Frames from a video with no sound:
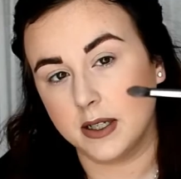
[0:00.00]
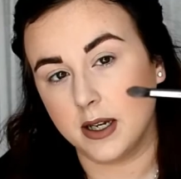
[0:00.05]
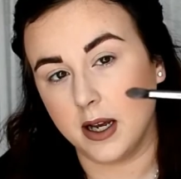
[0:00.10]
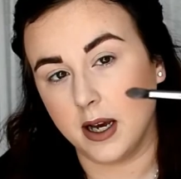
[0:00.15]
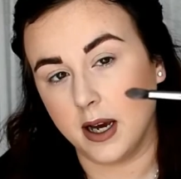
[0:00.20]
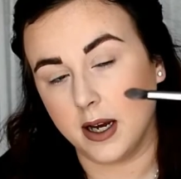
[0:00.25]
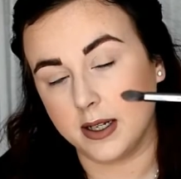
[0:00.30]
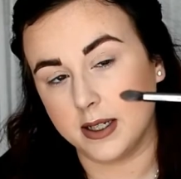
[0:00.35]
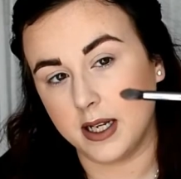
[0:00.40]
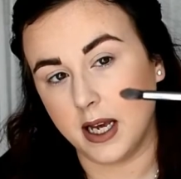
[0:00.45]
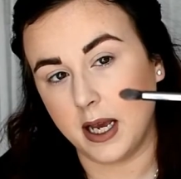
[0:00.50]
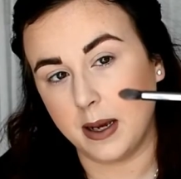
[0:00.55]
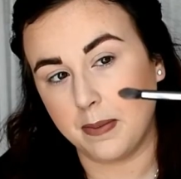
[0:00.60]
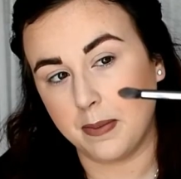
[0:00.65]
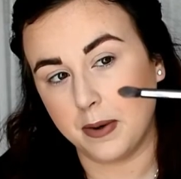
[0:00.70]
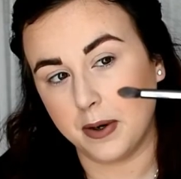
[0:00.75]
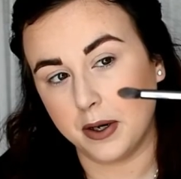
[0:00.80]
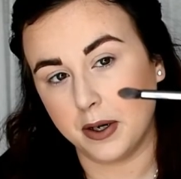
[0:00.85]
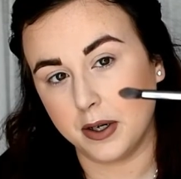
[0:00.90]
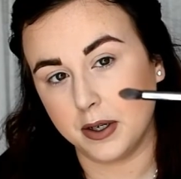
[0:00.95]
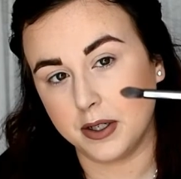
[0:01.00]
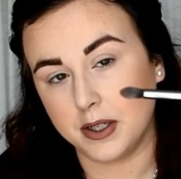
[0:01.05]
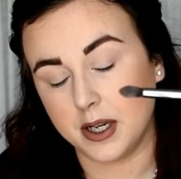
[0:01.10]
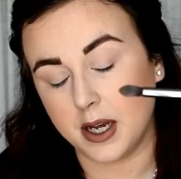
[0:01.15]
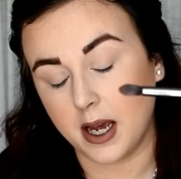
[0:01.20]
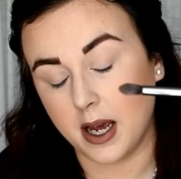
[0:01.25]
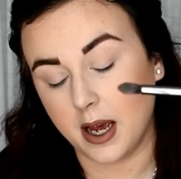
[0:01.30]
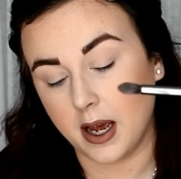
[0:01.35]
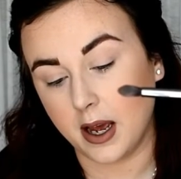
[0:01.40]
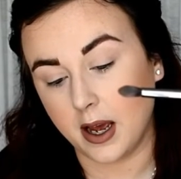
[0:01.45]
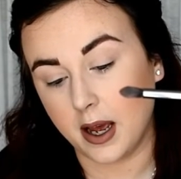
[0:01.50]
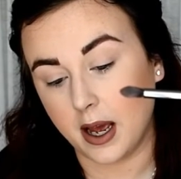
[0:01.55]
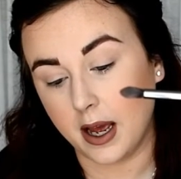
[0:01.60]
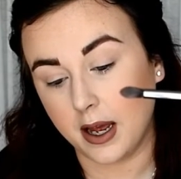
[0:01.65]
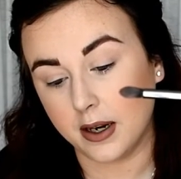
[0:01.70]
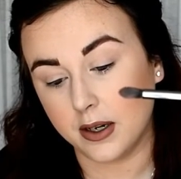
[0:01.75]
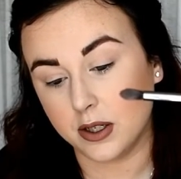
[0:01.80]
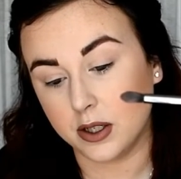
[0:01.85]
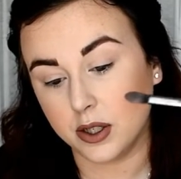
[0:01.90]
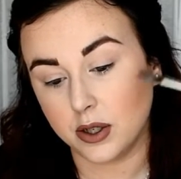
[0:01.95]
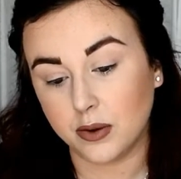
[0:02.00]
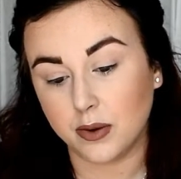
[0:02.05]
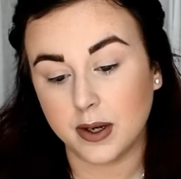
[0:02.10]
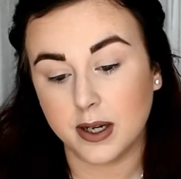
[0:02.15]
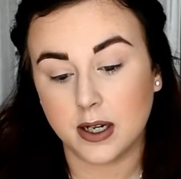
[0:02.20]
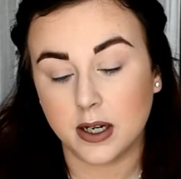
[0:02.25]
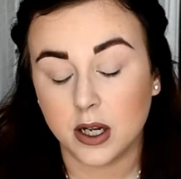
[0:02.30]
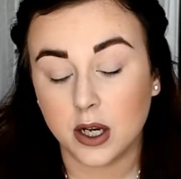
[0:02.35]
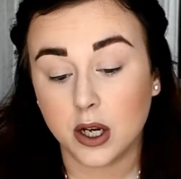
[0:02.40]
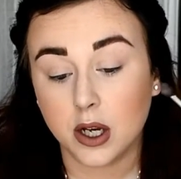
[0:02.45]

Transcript: a tapered end to it.